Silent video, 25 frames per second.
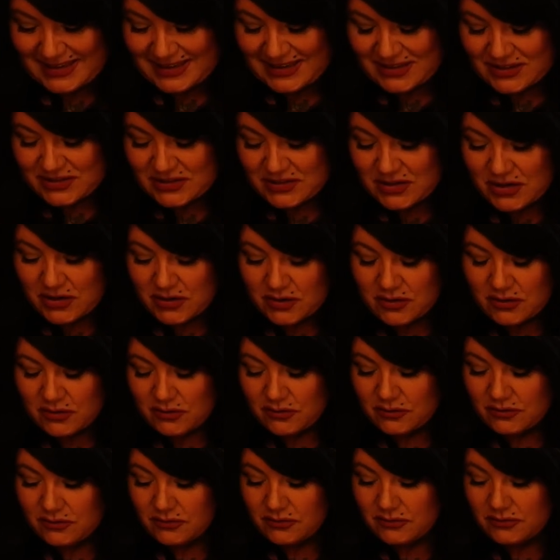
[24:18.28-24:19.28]

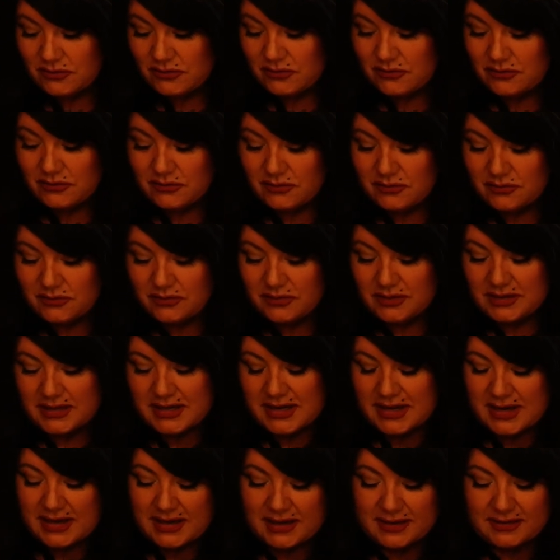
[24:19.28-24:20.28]
So,
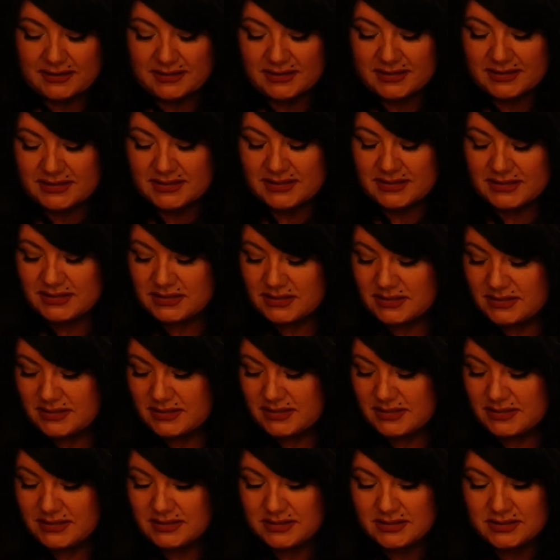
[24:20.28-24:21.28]
yeah, this
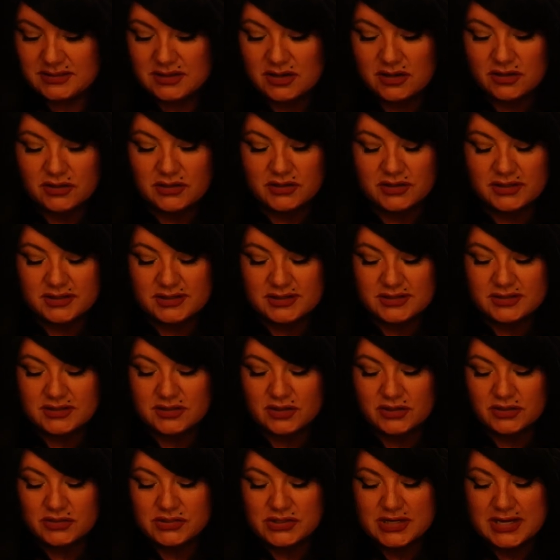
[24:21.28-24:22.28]
is all good,
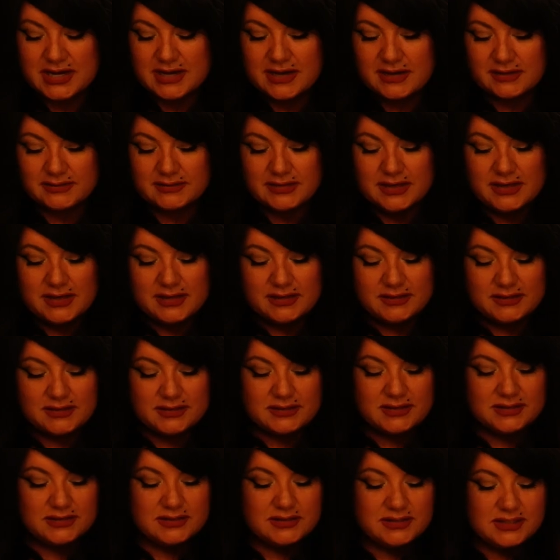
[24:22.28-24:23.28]
Star Child.
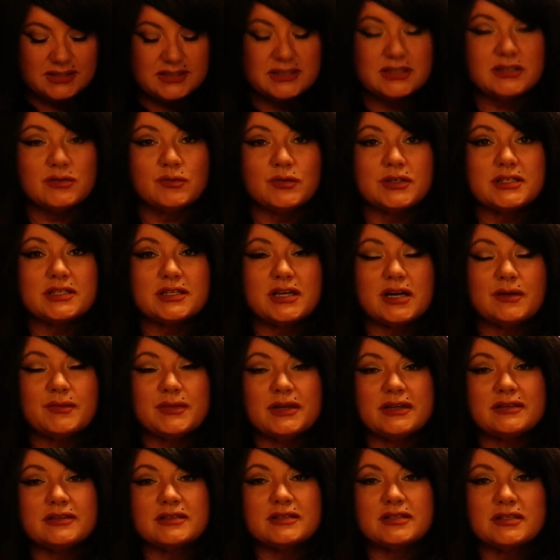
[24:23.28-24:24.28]
This is what's
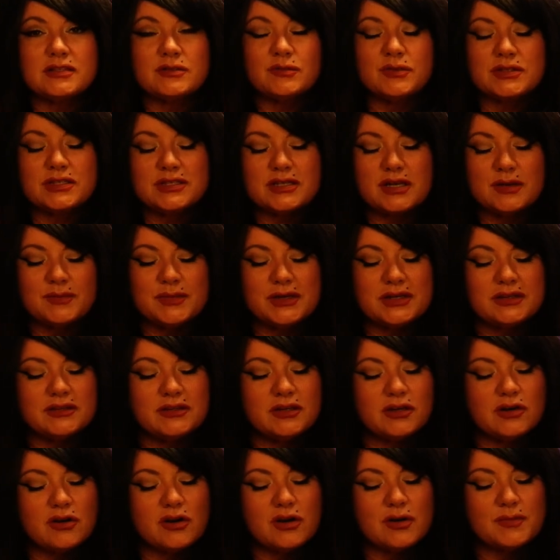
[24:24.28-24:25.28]
coming. This is what's coming in
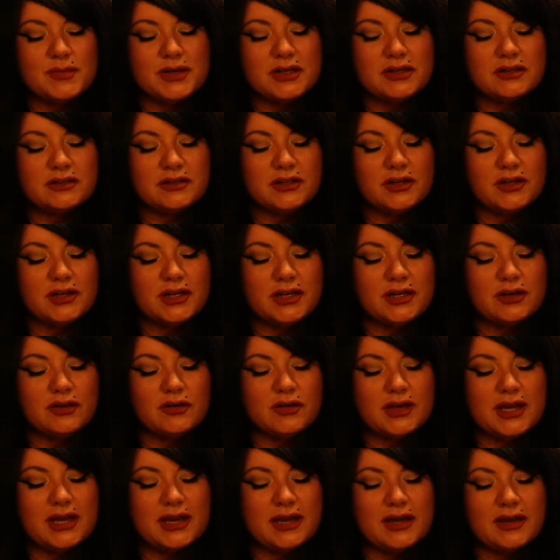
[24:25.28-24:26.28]
the karmic clearing,
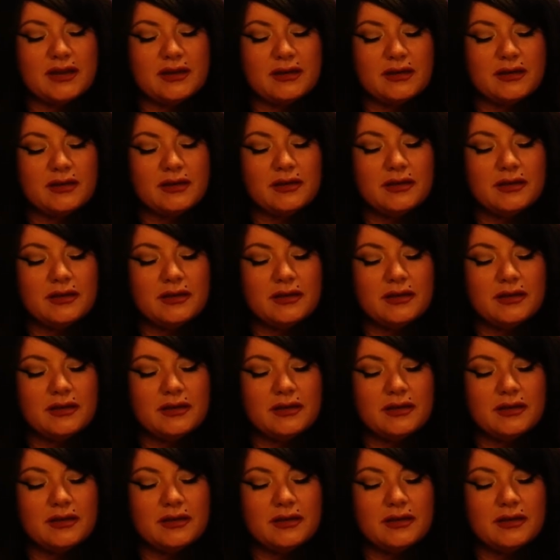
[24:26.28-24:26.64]
okay?